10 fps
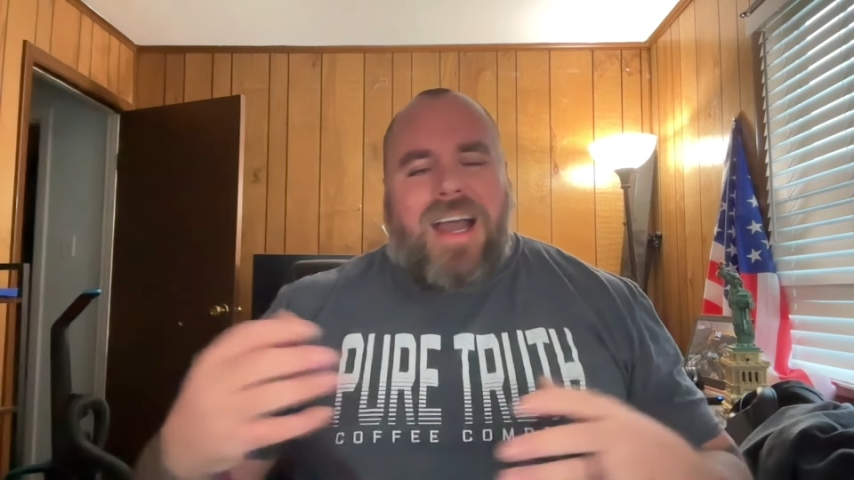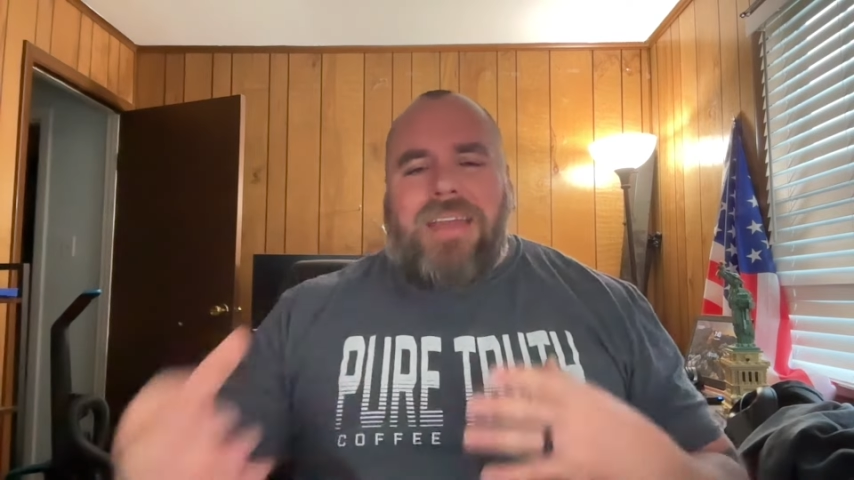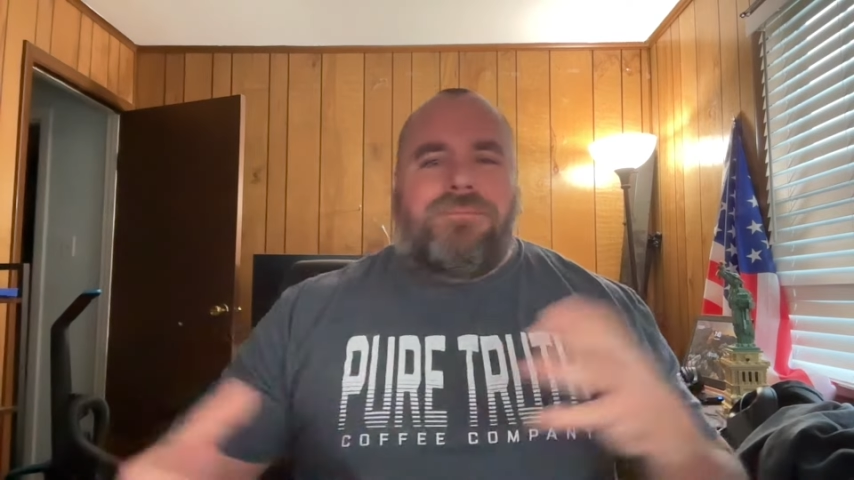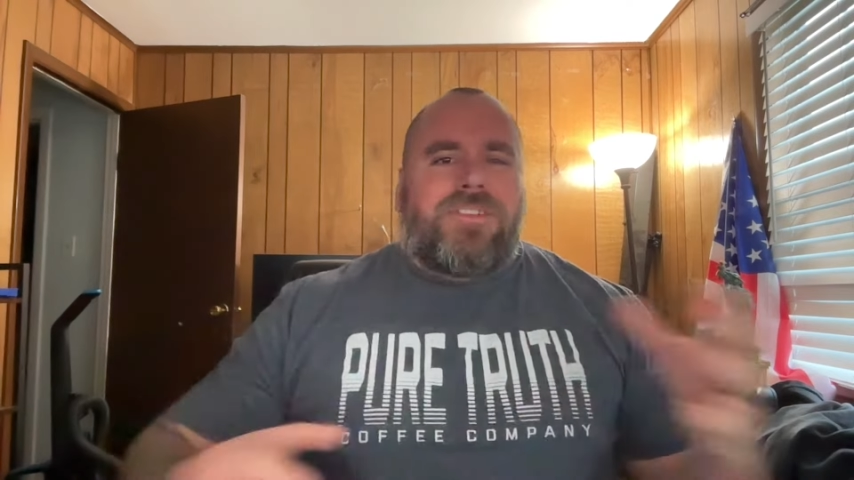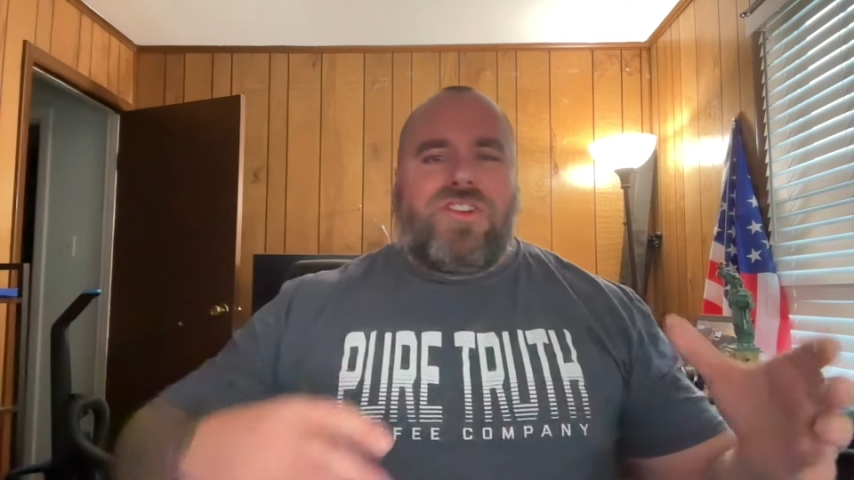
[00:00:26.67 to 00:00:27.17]

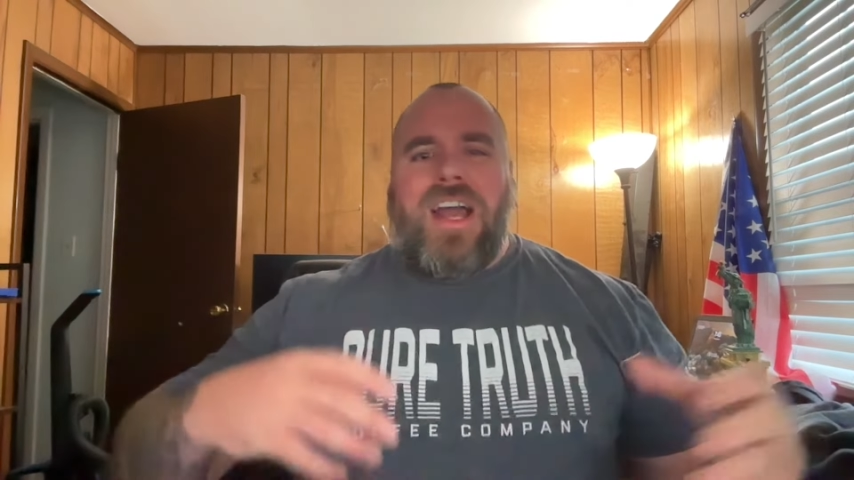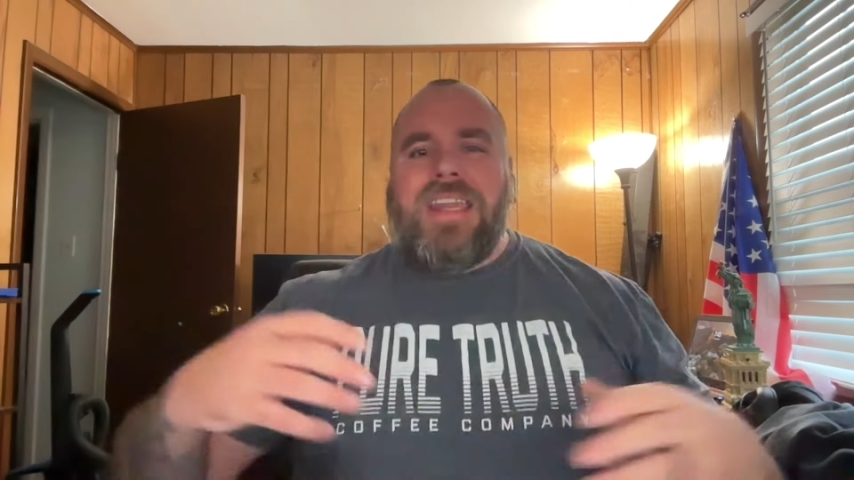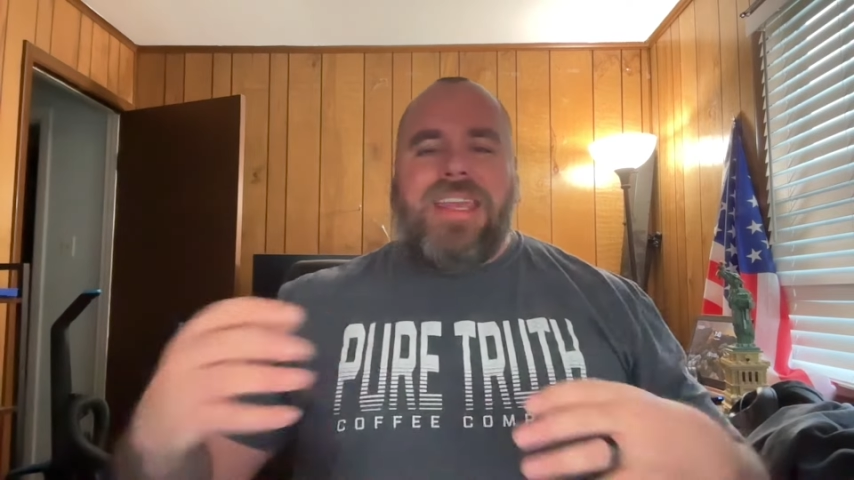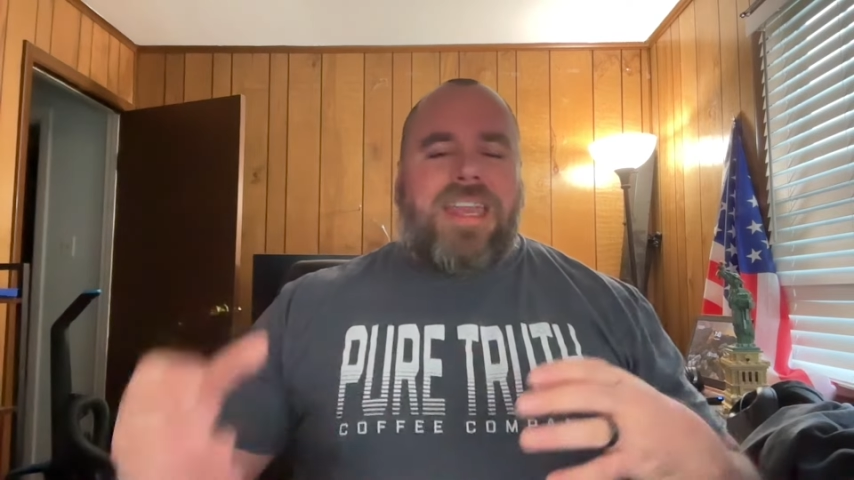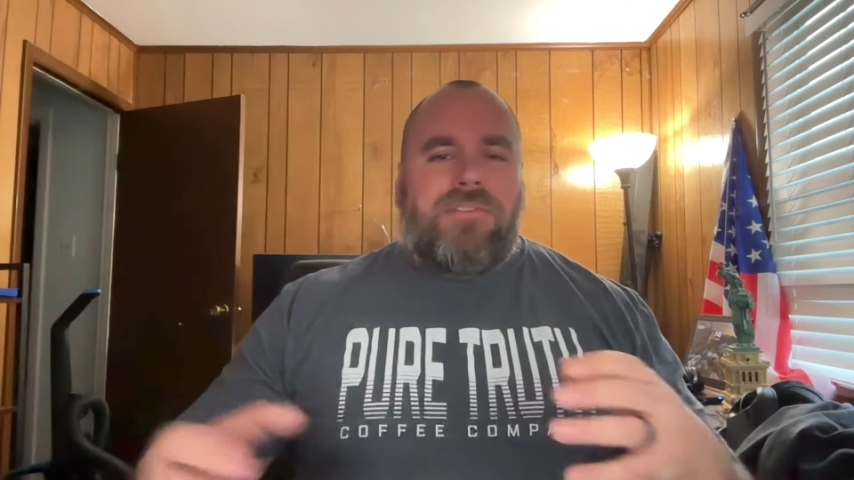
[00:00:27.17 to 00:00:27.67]
I try
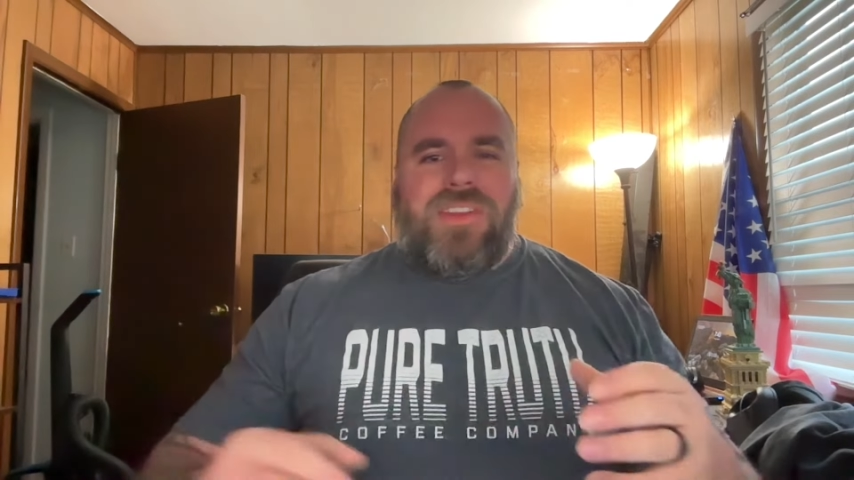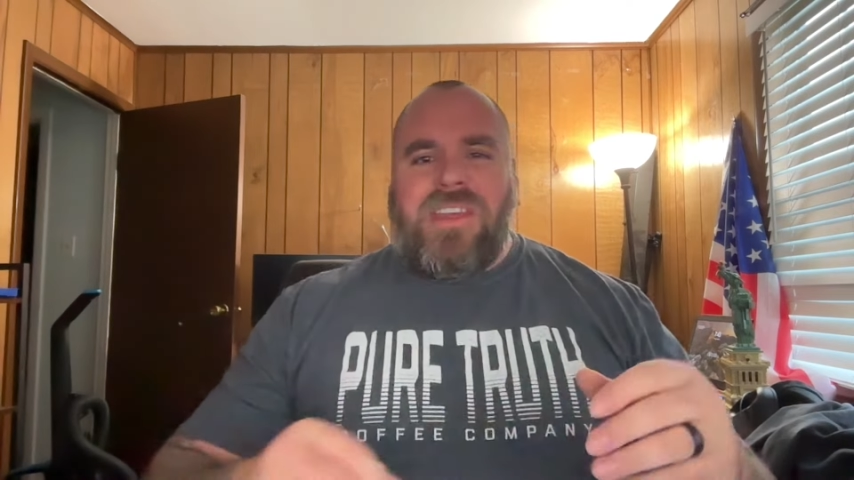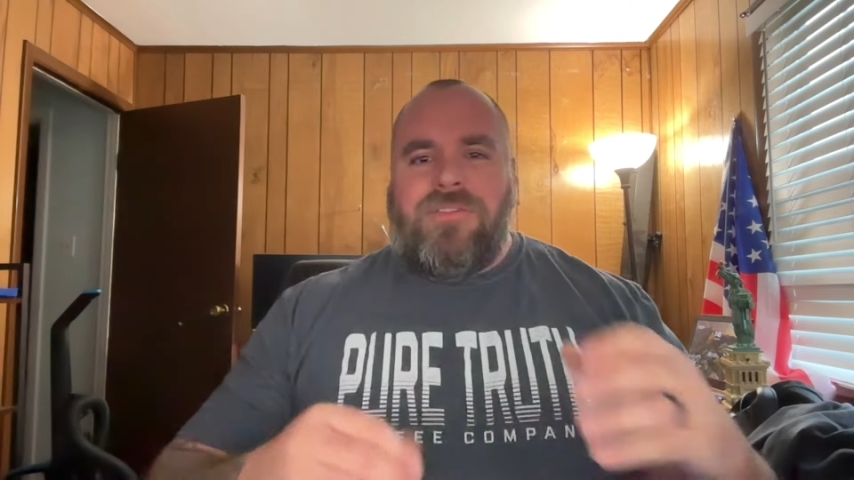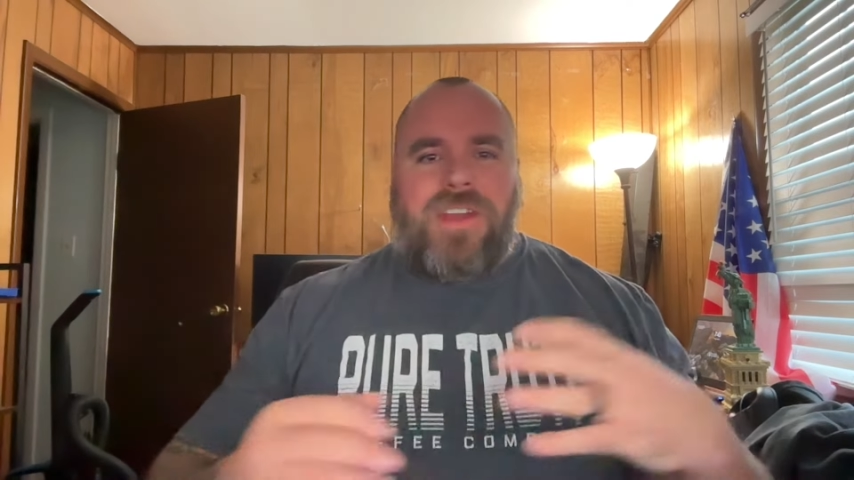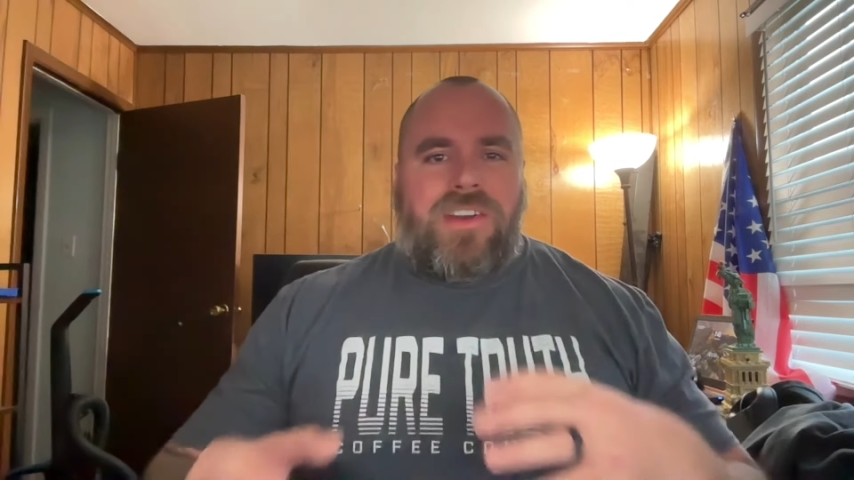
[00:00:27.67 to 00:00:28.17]
to get
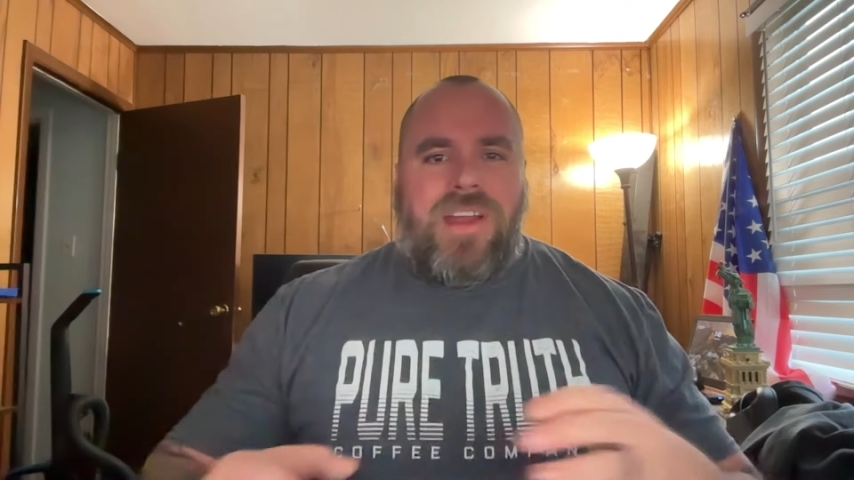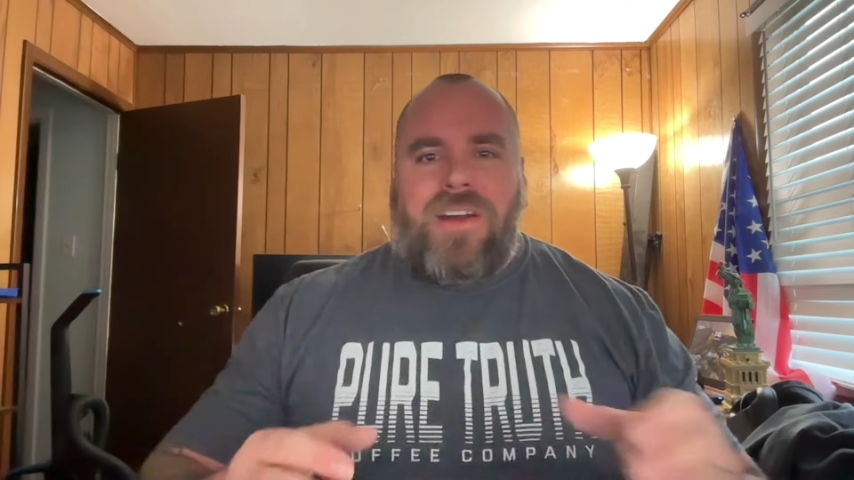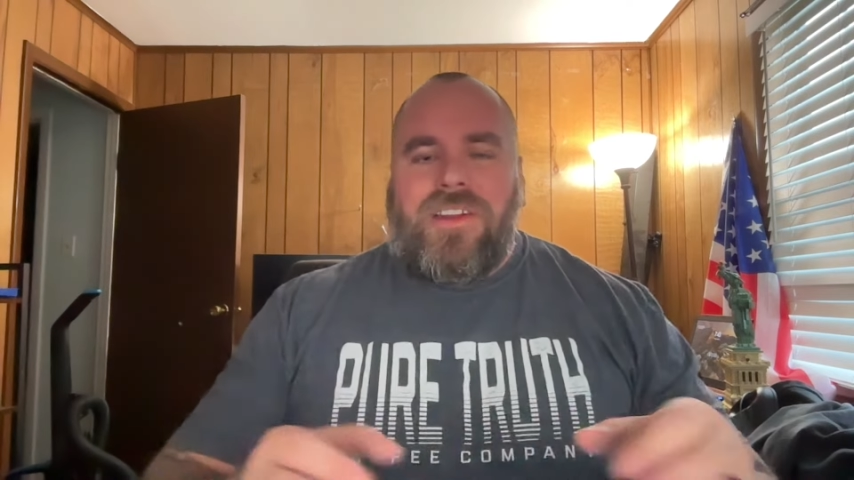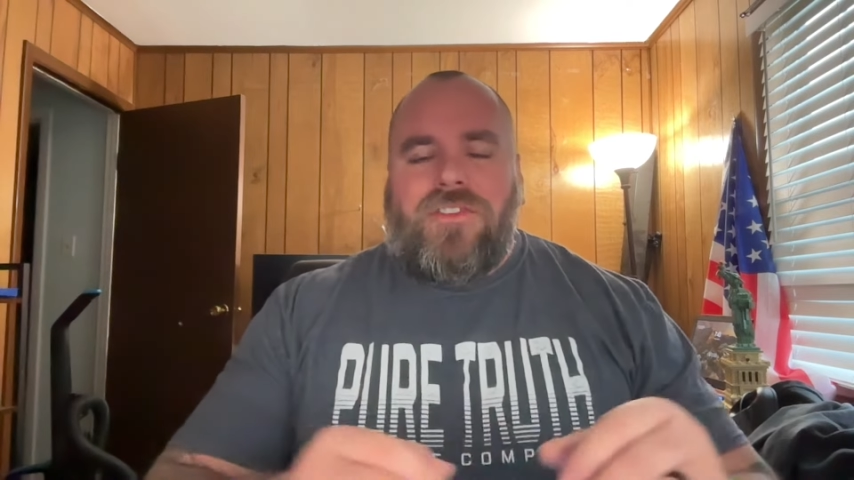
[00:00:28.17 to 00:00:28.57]
everything figured out.